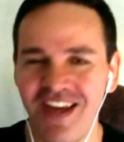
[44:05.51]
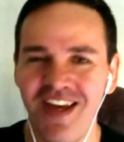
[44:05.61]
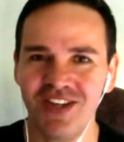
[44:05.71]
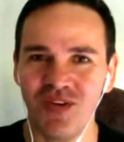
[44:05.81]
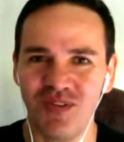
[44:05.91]

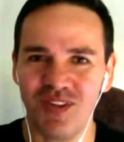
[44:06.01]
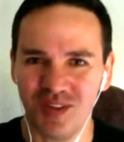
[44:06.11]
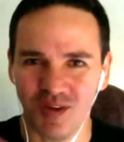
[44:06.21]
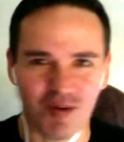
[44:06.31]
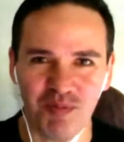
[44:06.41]
So
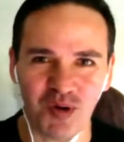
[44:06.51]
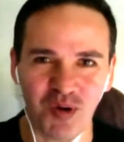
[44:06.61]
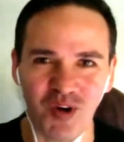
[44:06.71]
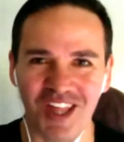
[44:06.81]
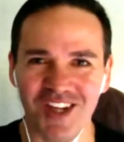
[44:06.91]
put
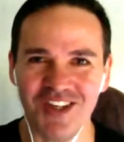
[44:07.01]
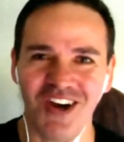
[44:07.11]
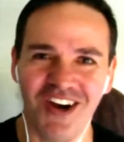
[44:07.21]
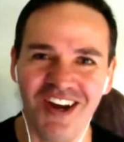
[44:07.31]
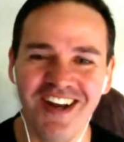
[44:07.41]
all of that
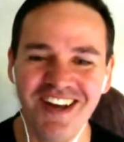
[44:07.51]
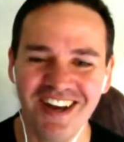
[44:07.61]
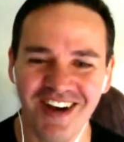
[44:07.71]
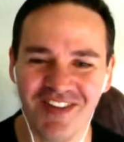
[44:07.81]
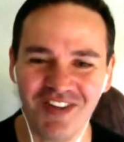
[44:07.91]
aside.
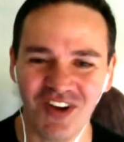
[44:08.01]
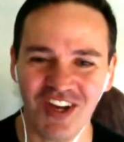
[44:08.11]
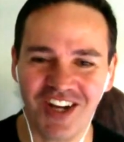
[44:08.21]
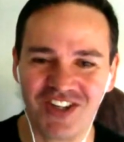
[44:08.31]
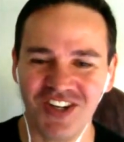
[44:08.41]
I have no
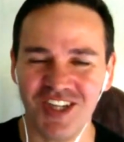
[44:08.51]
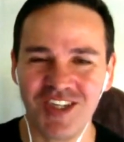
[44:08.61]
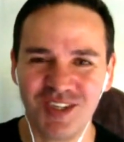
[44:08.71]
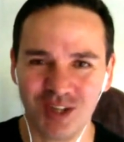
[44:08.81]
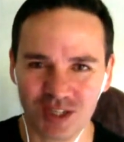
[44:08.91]
connection to
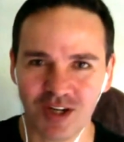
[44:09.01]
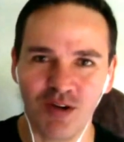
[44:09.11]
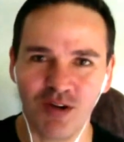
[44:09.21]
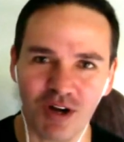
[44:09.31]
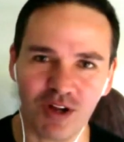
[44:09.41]
this. Just I
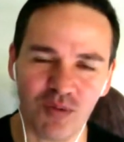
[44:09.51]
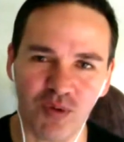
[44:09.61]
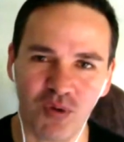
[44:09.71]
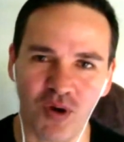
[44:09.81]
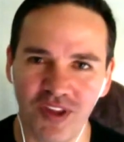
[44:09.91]
read a good
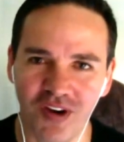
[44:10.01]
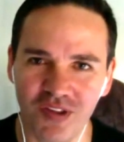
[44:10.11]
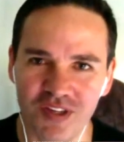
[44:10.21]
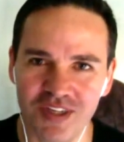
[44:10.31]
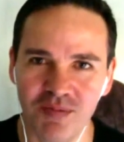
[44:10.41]
book on
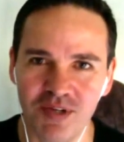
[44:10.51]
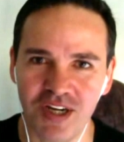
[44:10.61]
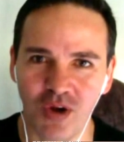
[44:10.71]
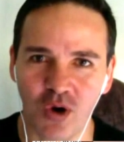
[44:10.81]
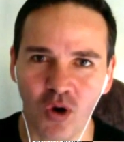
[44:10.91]
the
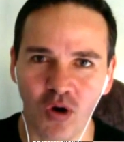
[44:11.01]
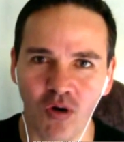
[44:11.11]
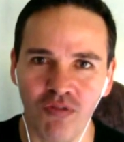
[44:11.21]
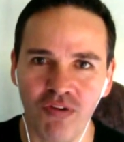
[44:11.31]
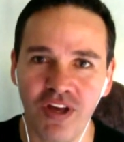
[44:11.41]
subject
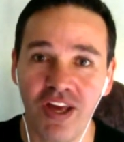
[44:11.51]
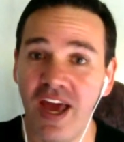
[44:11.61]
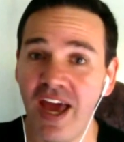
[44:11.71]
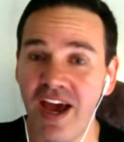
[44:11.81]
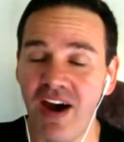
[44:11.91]
of
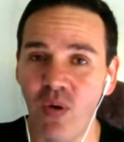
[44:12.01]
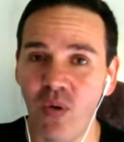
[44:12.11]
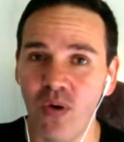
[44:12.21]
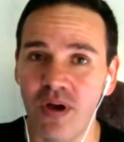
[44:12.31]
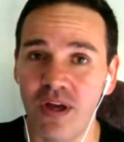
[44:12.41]

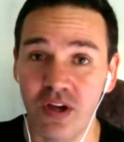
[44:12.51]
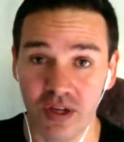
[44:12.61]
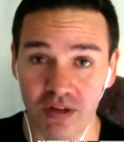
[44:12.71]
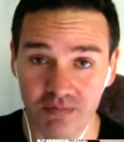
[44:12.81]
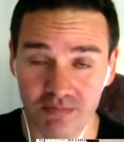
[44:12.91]
how, you know,